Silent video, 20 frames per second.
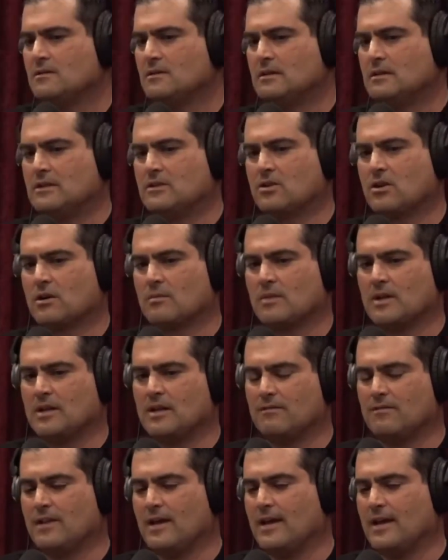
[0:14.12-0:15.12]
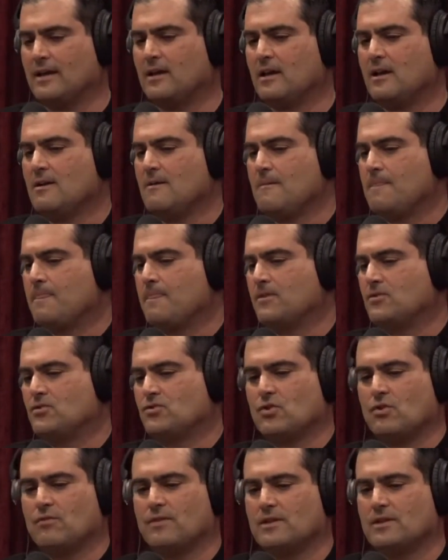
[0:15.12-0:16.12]
to determine if like the
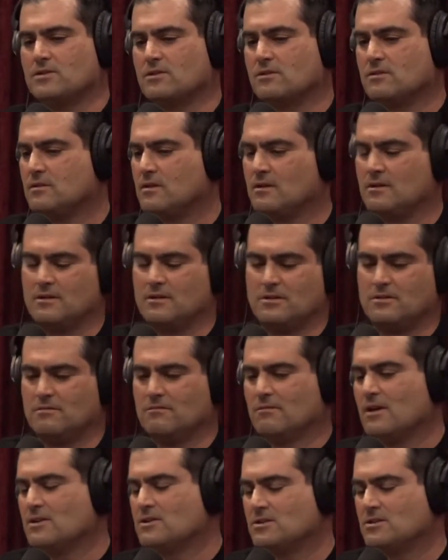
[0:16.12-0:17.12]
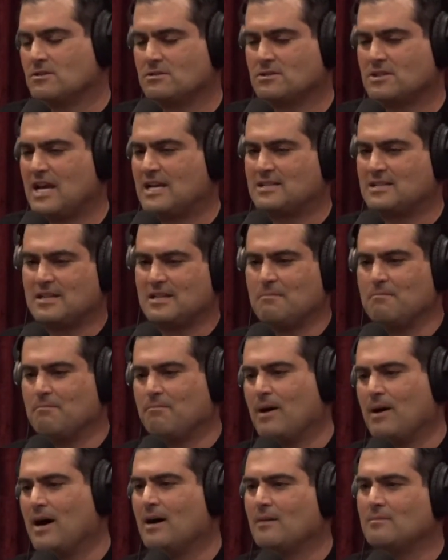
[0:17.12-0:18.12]
Soviets or, or the Russians are testing
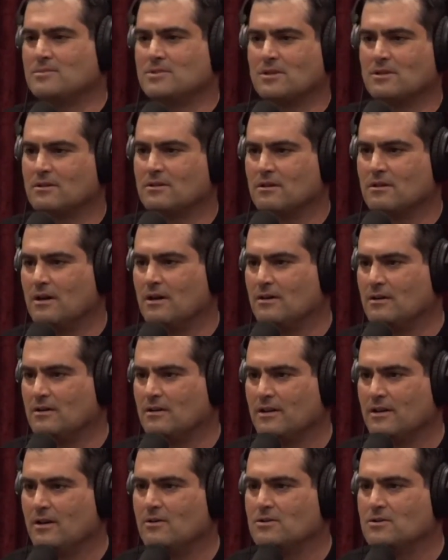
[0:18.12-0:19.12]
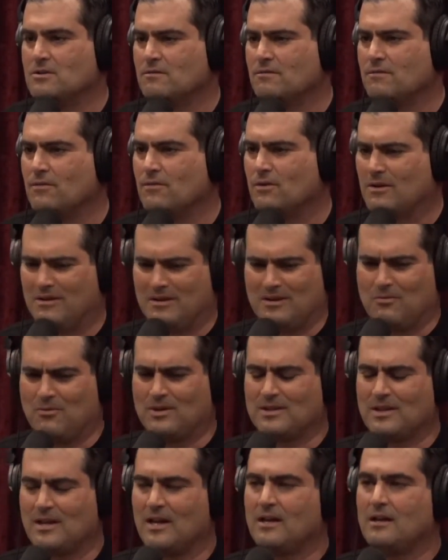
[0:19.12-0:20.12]
bombs under under the ocean floor. Like
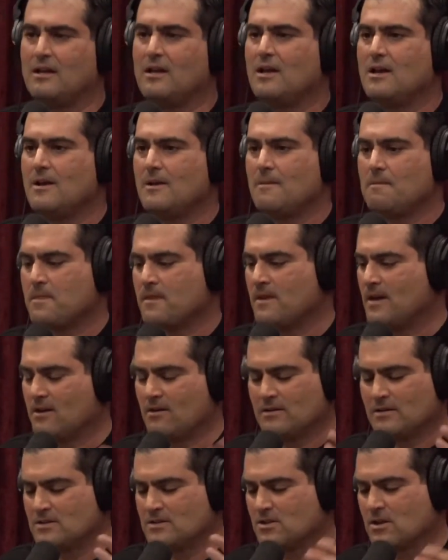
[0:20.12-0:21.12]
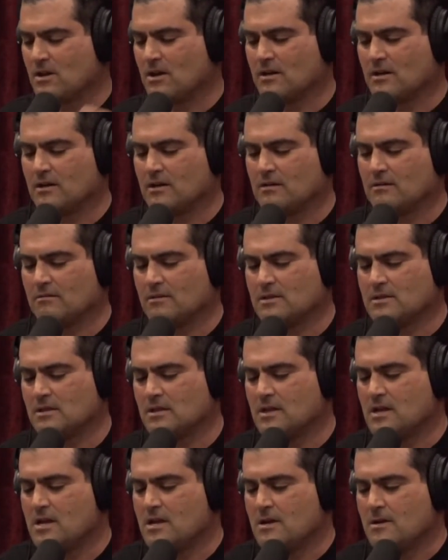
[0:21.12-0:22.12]
what the hell? I heard this talk uh,
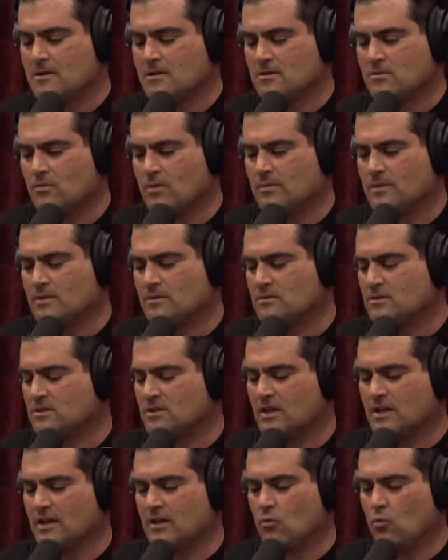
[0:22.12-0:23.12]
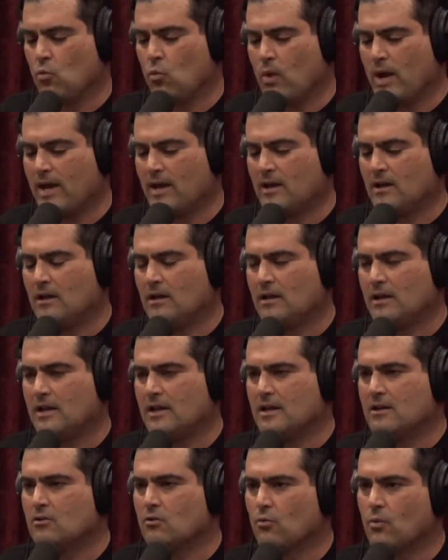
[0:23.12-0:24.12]
recently. A woman studying whale
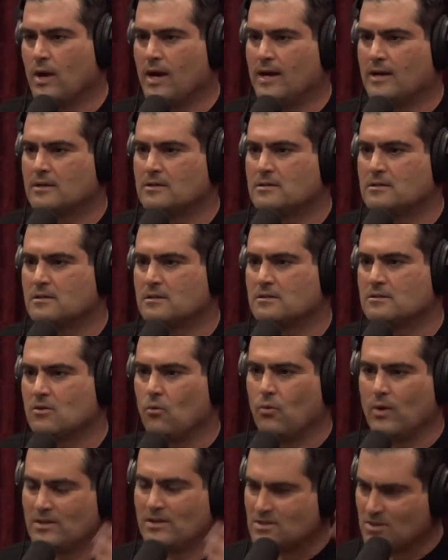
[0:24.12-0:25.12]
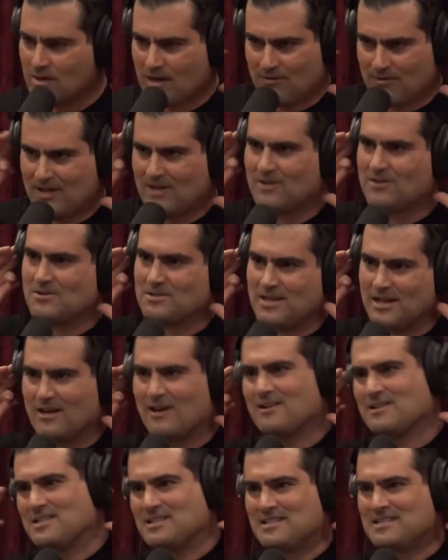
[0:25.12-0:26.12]
earwax. So whales don't have ears like
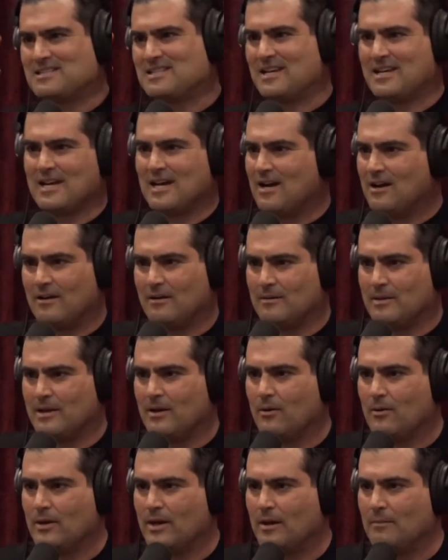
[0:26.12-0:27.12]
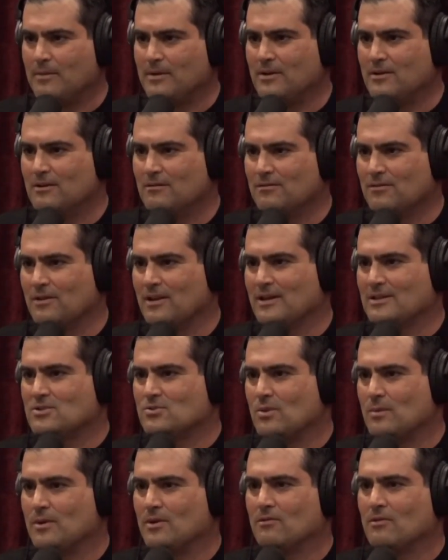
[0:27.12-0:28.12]
ours that stick out. I know it would not be good for like
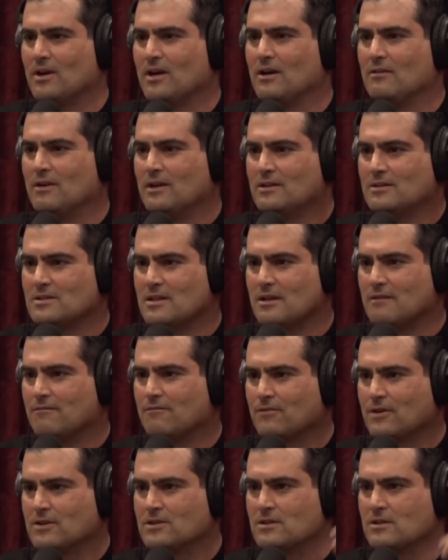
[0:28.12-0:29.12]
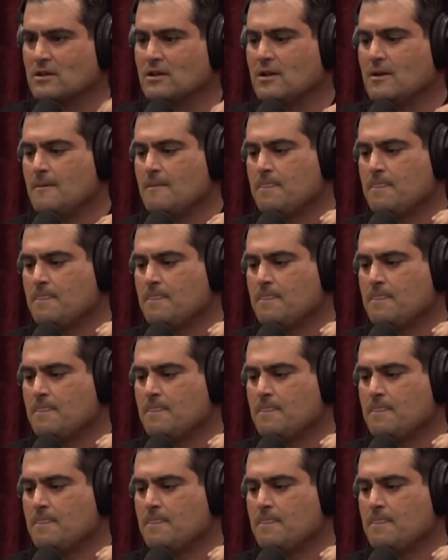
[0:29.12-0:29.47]
swimming around, right? There's a lot of friction